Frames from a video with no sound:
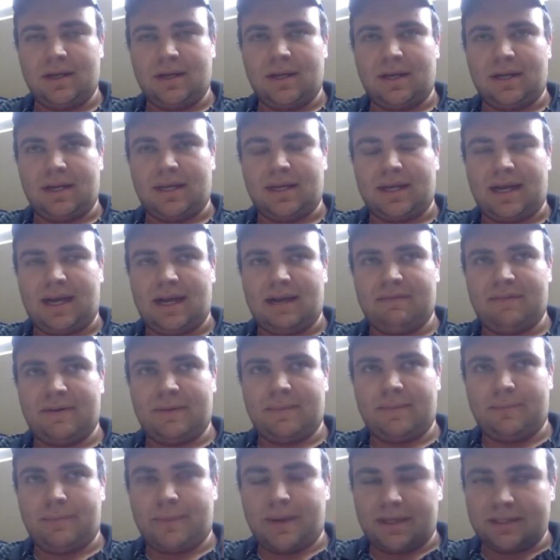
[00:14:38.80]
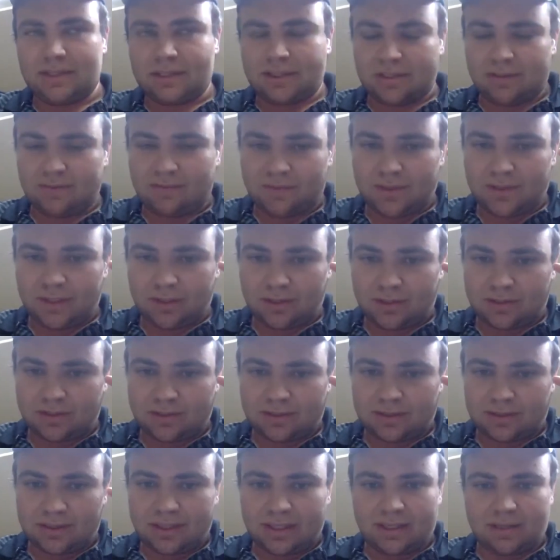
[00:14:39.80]
like, I have a bunch of
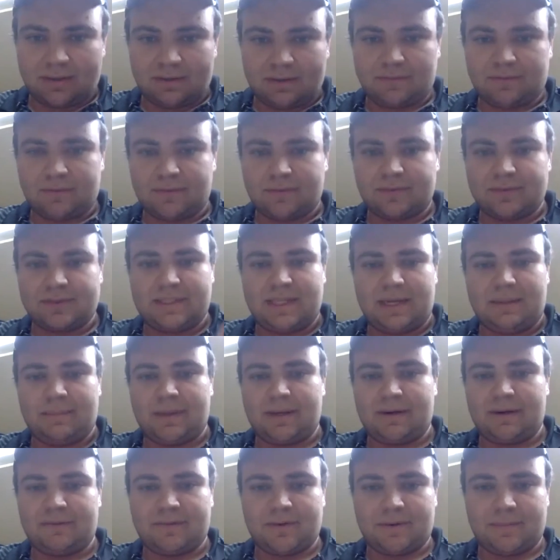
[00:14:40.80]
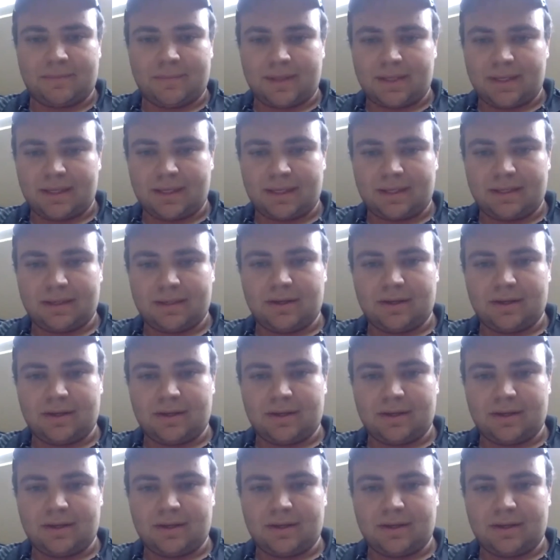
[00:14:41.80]
notes that are stemming from like